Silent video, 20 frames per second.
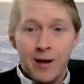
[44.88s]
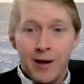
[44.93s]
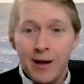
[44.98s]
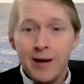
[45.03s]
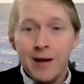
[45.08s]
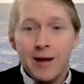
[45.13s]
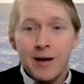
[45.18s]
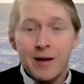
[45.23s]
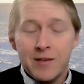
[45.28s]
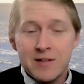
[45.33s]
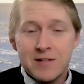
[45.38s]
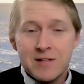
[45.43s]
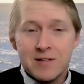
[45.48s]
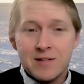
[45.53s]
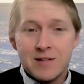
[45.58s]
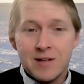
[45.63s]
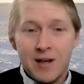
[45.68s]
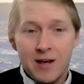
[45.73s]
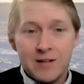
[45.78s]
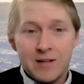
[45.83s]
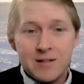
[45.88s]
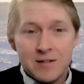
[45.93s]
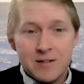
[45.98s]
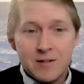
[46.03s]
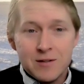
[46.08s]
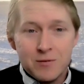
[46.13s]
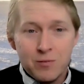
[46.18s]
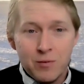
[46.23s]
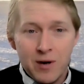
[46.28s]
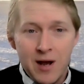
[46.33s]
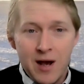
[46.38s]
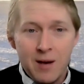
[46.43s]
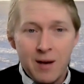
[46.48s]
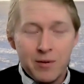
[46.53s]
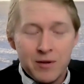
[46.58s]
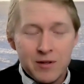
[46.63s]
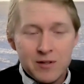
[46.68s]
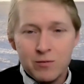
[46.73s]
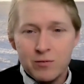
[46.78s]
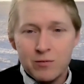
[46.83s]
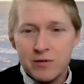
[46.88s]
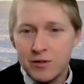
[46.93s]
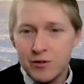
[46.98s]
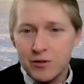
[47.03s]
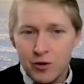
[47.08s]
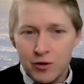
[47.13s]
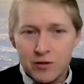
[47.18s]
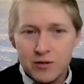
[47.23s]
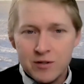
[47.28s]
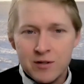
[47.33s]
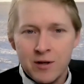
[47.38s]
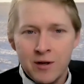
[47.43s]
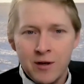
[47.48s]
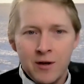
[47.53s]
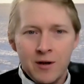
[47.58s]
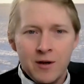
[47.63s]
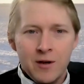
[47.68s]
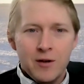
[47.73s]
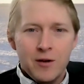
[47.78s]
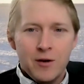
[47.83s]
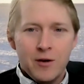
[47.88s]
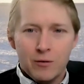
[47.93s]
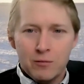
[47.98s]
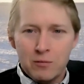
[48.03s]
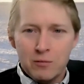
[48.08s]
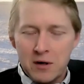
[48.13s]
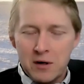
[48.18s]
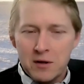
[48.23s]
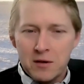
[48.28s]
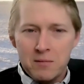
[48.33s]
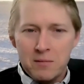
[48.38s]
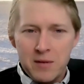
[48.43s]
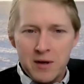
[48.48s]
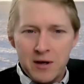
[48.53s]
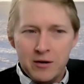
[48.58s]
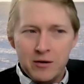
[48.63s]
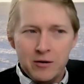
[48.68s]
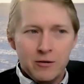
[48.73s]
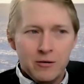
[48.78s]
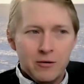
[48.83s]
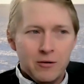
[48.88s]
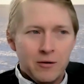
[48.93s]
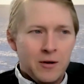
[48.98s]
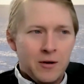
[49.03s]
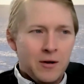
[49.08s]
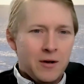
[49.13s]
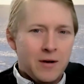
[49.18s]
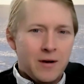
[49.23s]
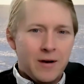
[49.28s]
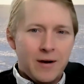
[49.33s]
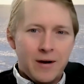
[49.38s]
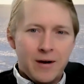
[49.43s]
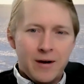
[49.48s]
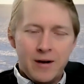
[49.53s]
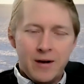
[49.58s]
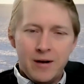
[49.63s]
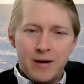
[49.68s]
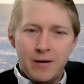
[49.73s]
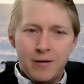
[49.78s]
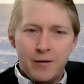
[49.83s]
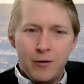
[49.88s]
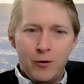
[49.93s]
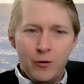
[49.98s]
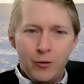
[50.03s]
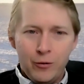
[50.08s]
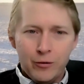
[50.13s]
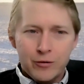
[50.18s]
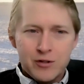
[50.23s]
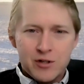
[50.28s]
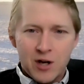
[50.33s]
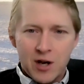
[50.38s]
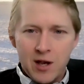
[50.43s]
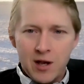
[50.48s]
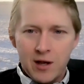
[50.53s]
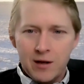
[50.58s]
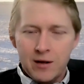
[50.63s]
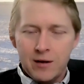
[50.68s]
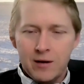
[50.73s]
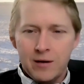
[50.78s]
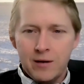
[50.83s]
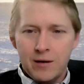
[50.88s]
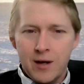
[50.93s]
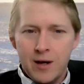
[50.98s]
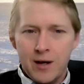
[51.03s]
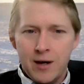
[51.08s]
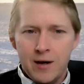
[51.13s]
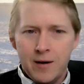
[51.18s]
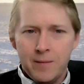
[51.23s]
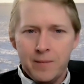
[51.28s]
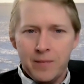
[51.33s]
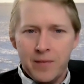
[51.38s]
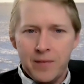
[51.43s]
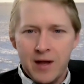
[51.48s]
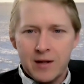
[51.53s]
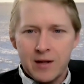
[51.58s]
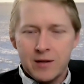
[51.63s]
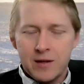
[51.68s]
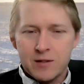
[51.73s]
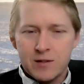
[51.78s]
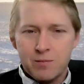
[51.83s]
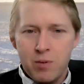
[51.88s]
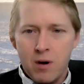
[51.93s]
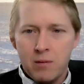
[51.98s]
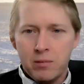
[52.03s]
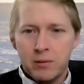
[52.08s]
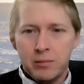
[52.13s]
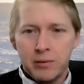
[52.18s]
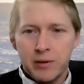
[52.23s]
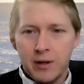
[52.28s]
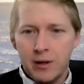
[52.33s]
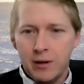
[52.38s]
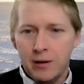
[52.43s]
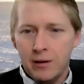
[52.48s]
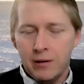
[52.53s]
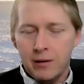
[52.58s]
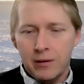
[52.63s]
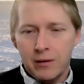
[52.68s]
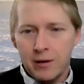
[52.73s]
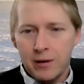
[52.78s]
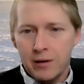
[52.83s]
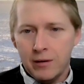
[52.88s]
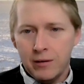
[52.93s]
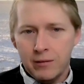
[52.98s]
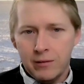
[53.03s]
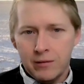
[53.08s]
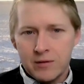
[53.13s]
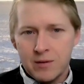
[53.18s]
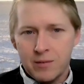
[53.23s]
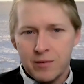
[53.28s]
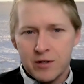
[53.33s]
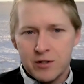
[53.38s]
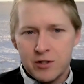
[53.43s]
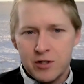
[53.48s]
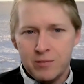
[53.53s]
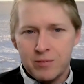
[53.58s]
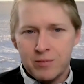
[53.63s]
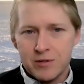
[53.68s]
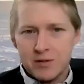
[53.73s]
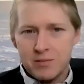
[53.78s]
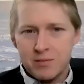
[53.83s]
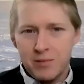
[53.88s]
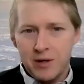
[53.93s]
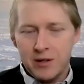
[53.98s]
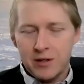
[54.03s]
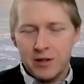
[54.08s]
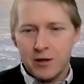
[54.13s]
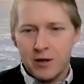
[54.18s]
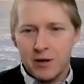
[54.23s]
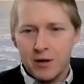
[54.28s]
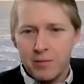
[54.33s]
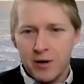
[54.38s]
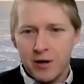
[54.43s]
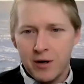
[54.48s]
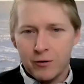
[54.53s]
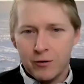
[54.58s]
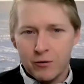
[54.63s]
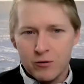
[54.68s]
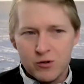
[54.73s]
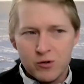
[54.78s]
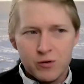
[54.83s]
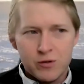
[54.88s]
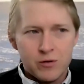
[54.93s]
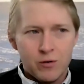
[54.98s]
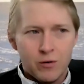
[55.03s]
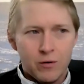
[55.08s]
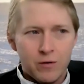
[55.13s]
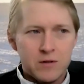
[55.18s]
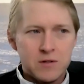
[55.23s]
And again, and this is the case, this is what happened. This wasn't just your run-of-the-mill whole chicken that's probably some of the cheapest meat that you can buy in the grocery store.